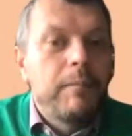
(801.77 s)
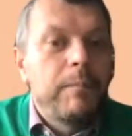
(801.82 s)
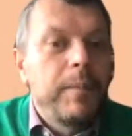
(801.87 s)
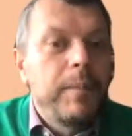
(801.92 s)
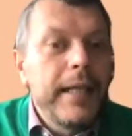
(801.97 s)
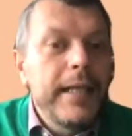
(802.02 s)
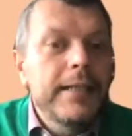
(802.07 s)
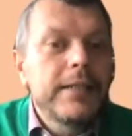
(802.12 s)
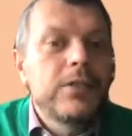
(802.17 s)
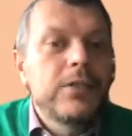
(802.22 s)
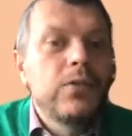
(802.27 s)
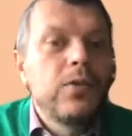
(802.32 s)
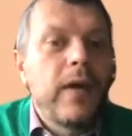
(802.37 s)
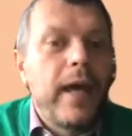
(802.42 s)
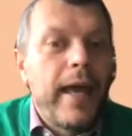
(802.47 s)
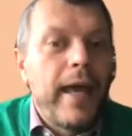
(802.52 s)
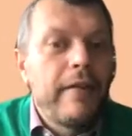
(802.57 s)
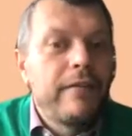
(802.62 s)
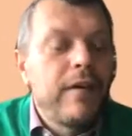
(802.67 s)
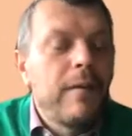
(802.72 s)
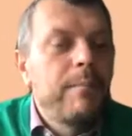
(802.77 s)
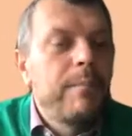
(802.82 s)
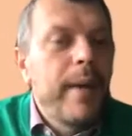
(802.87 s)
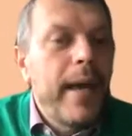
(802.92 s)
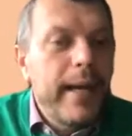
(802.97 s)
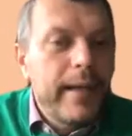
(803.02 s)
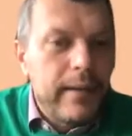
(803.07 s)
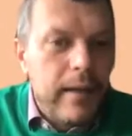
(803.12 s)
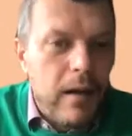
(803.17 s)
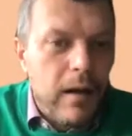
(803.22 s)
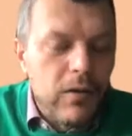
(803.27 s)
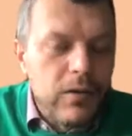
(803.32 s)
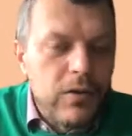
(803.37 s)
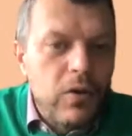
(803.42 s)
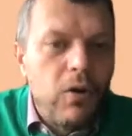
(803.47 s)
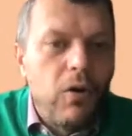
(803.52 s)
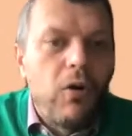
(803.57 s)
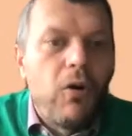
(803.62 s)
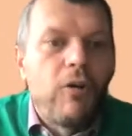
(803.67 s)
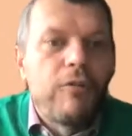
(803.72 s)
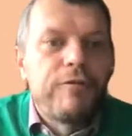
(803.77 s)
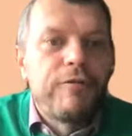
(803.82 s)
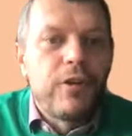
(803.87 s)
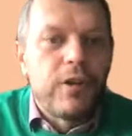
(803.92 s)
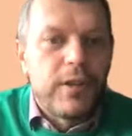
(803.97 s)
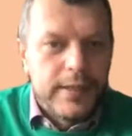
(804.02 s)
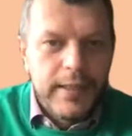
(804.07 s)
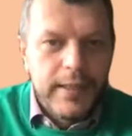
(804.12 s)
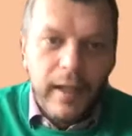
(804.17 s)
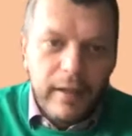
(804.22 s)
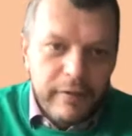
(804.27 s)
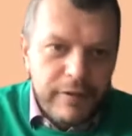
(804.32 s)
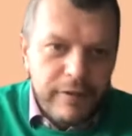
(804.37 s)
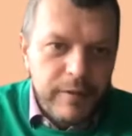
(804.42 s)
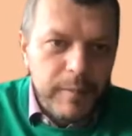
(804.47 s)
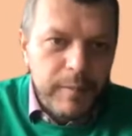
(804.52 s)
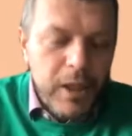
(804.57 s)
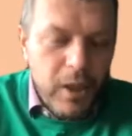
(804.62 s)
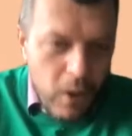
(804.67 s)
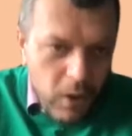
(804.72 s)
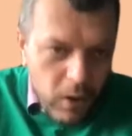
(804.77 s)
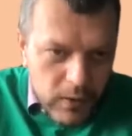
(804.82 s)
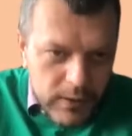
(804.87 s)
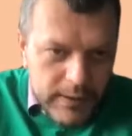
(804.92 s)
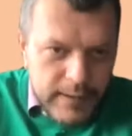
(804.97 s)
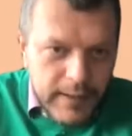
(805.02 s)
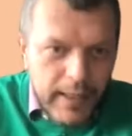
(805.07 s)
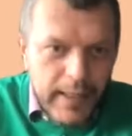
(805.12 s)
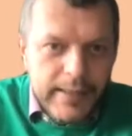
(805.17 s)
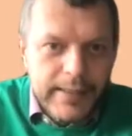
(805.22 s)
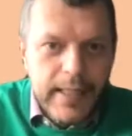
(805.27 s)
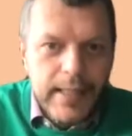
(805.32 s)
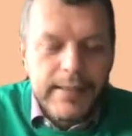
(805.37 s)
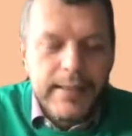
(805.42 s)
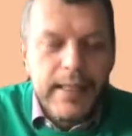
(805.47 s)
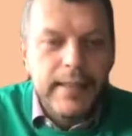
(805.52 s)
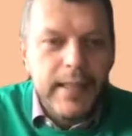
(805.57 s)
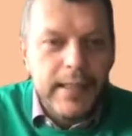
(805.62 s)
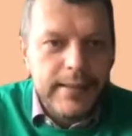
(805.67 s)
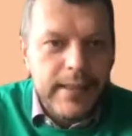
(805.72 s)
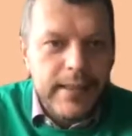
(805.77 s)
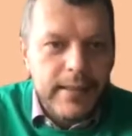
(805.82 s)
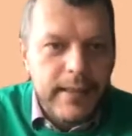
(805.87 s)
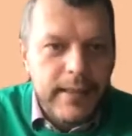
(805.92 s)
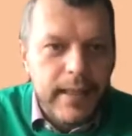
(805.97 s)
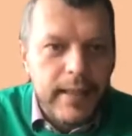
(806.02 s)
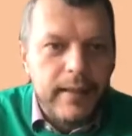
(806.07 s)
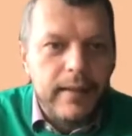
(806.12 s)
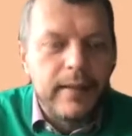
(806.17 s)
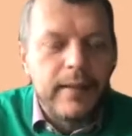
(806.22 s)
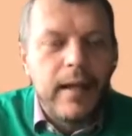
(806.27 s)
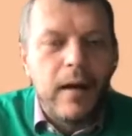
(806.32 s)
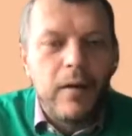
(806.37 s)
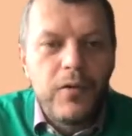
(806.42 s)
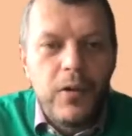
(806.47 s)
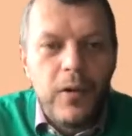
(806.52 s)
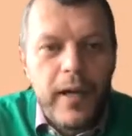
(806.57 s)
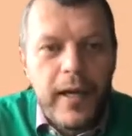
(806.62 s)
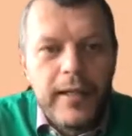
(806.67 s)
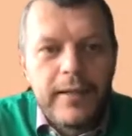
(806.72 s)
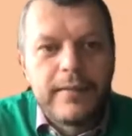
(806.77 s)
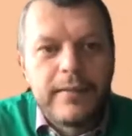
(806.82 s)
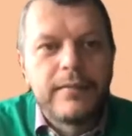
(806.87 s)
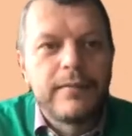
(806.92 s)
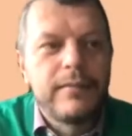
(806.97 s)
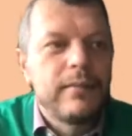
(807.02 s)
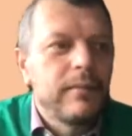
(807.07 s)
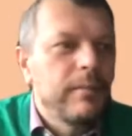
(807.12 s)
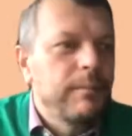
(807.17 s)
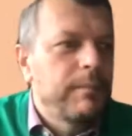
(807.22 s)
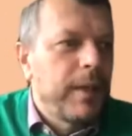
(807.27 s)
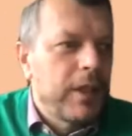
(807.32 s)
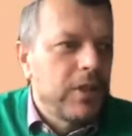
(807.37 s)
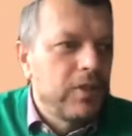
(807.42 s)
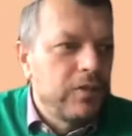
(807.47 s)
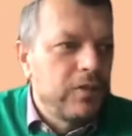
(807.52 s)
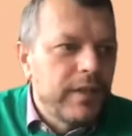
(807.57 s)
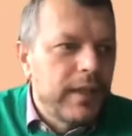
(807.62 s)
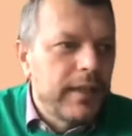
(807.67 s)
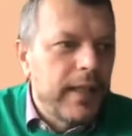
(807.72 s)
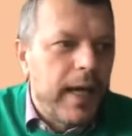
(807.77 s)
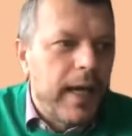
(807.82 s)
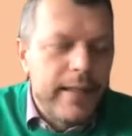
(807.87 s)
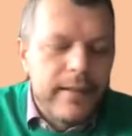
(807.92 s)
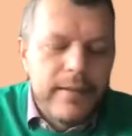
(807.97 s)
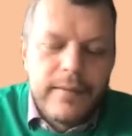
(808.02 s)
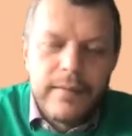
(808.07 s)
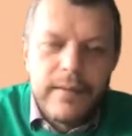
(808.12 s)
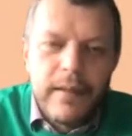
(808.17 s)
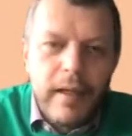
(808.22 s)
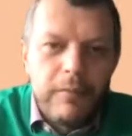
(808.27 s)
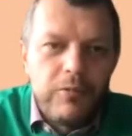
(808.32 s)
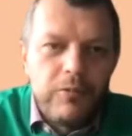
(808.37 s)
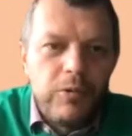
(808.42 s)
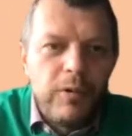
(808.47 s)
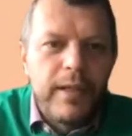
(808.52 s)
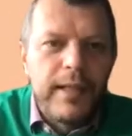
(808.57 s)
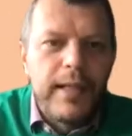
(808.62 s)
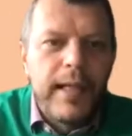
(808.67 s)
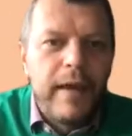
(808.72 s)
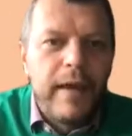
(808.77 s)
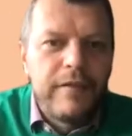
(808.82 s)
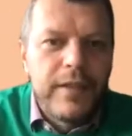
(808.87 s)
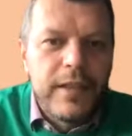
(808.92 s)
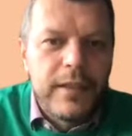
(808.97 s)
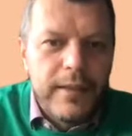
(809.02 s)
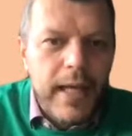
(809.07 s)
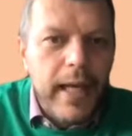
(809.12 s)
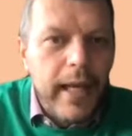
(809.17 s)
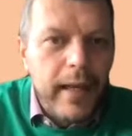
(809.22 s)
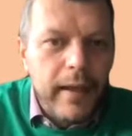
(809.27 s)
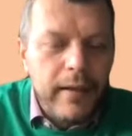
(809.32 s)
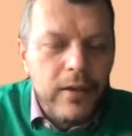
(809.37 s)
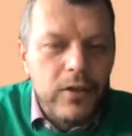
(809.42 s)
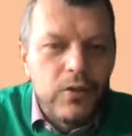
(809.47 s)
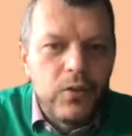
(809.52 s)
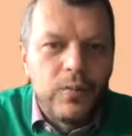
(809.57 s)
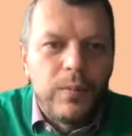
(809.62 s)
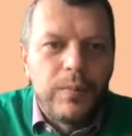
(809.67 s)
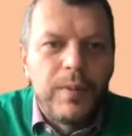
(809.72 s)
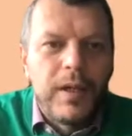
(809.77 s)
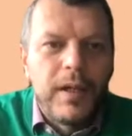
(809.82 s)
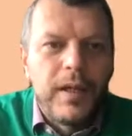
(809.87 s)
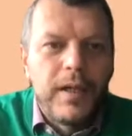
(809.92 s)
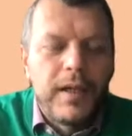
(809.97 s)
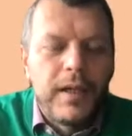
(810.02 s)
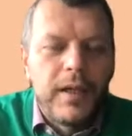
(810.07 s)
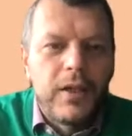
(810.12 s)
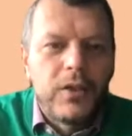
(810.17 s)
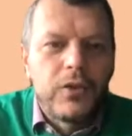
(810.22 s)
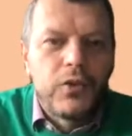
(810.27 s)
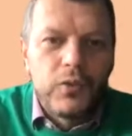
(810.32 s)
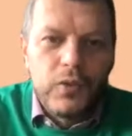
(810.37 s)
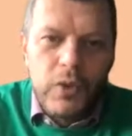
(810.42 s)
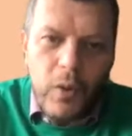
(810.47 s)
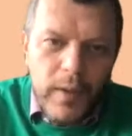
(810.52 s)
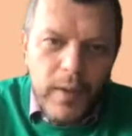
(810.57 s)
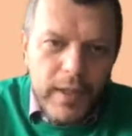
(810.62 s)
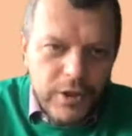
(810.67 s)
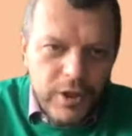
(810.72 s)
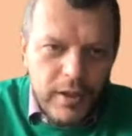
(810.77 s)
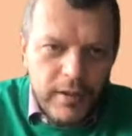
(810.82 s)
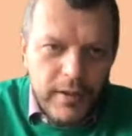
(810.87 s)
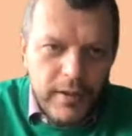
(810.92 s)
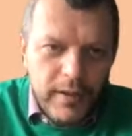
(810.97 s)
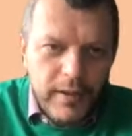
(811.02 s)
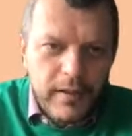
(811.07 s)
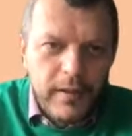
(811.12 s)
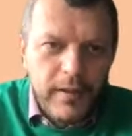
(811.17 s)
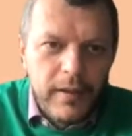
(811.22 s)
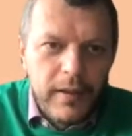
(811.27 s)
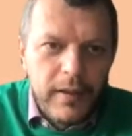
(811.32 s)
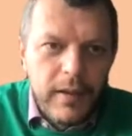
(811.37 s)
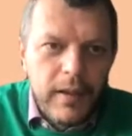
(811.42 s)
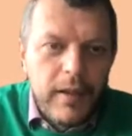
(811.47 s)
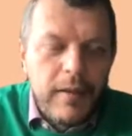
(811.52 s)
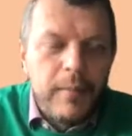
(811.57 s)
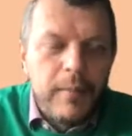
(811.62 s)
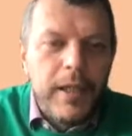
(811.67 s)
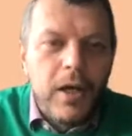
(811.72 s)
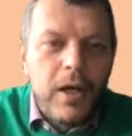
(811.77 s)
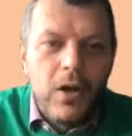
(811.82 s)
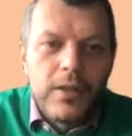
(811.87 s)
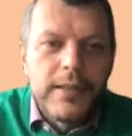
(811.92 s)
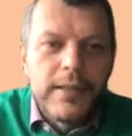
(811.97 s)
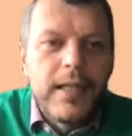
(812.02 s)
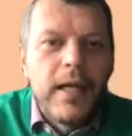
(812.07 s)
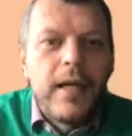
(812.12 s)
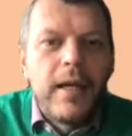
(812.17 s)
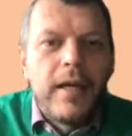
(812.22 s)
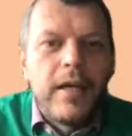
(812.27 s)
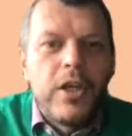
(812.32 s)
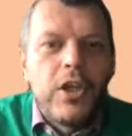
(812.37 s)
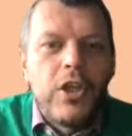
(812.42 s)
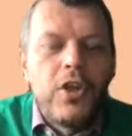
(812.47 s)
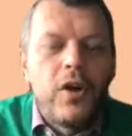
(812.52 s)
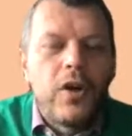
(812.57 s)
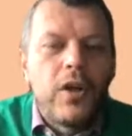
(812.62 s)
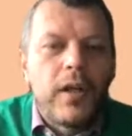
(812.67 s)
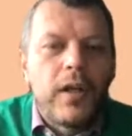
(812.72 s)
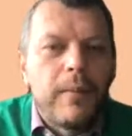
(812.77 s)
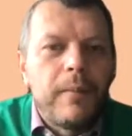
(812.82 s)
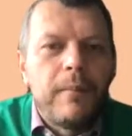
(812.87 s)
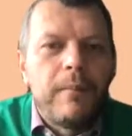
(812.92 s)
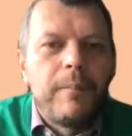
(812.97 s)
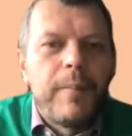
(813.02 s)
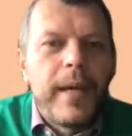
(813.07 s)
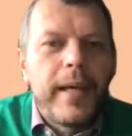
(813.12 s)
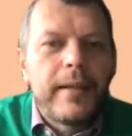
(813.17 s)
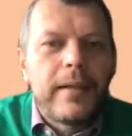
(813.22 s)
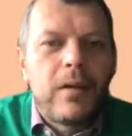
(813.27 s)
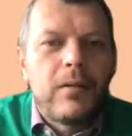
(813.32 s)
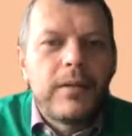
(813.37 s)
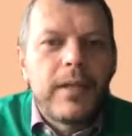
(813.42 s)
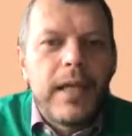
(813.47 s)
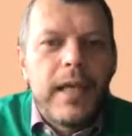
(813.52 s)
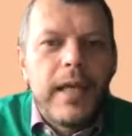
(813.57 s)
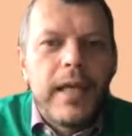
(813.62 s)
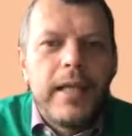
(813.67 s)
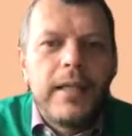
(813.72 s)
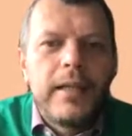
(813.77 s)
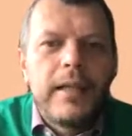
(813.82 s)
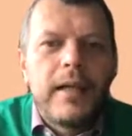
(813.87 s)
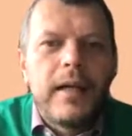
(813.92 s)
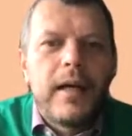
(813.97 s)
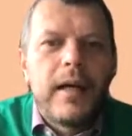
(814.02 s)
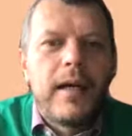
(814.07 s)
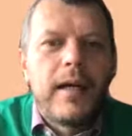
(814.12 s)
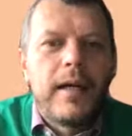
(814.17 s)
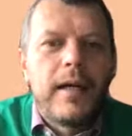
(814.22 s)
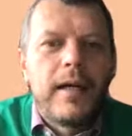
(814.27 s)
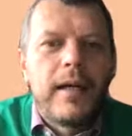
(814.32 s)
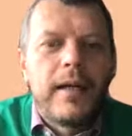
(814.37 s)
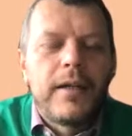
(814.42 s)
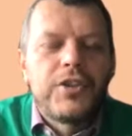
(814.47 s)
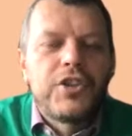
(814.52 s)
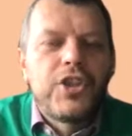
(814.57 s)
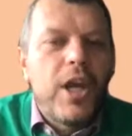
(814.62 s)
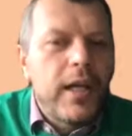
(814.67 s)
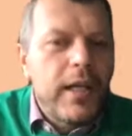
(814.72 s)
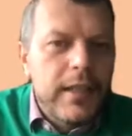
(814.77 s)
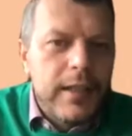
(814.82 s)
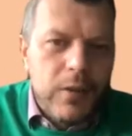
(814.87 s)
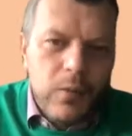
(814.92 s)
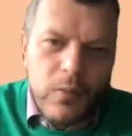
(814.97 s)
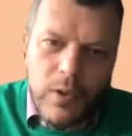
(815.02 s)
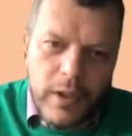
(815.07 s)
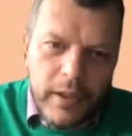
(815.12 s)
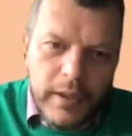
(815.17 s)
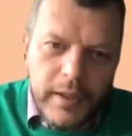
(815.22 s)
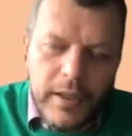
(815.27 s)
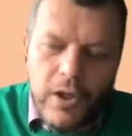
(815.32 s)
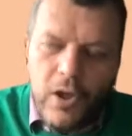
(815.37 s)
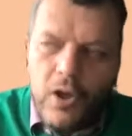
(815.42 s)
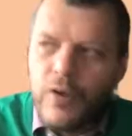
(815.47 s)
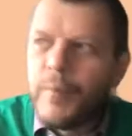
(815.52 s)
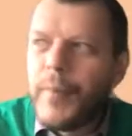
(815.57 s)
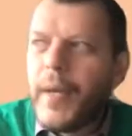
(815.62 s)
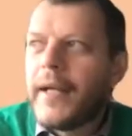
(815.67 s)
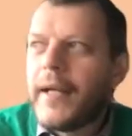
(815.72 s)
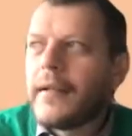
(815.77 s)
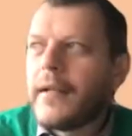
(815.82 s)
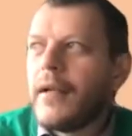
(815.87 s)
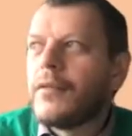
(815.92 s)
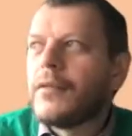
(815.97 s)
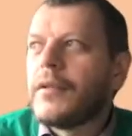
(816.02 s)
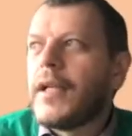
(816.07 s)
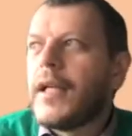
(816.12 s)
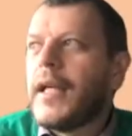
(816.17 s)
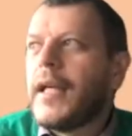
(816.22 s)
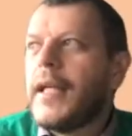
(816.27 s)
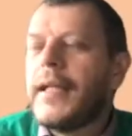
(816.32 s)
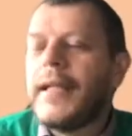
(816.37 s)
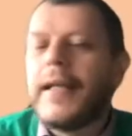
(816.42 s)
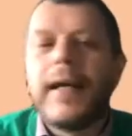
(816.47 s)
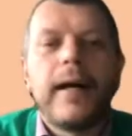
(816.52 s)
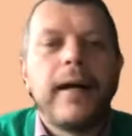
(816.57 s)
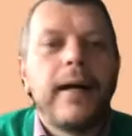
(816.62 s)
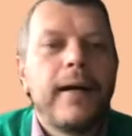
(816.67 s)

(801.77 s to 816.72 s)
Please do have a background of yourself, because, as I said yesterday, now you had part of the night, and we will have the day to know each other, because your background in charity work, your background in